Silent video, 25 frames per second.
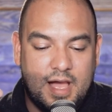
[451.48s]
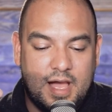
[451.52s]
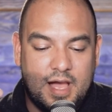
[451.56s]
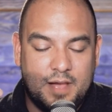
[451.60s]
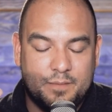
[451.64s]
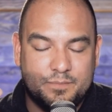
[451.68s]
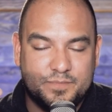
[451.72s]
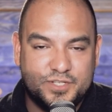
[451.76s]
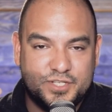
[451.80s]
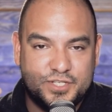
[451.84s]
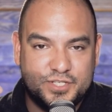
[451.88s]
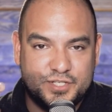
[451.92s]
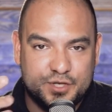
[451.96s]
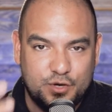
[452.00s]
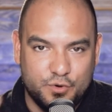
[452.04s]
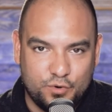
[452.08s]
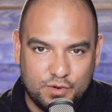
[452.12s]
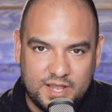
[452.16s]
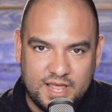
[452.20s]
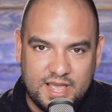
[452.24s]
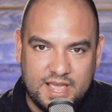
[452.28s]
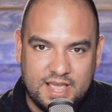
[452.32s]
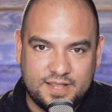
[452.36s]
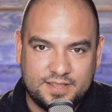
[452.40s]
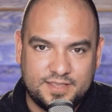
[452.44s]
I'm so
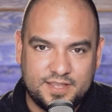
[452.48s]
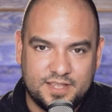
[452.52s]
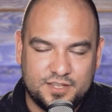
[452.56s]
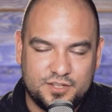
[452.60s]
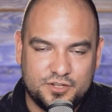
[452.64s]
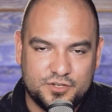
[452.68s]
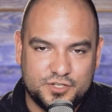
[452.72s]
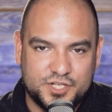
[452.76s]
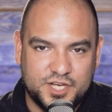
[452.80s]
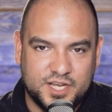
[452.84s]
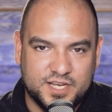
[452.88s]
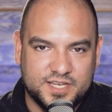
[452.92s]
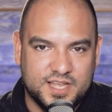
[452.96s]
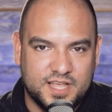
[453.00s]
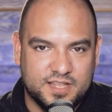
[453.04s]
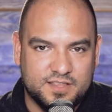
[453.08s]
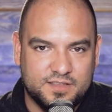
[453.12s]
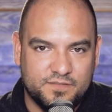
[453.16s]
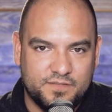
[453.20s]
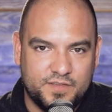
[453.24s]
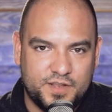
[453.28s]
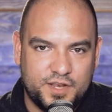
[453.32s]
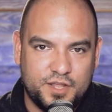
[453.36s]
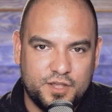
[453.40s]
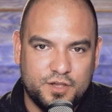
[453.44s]
glad that you checked out
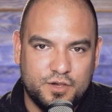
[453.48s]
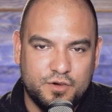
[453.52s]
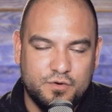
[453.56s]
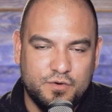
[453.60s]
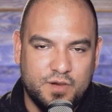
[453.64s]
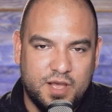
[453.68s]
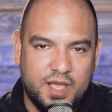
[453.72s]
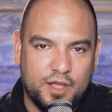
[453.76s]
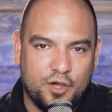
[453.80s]
the video.